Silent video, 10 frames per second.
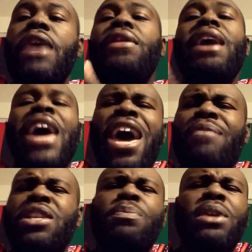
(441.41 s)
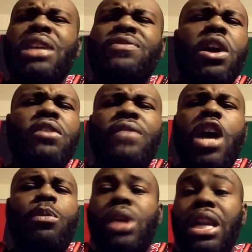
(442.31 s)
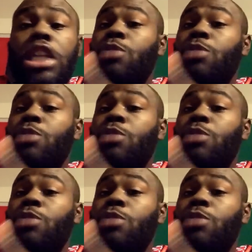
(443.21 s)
they have something that's very valuable that needs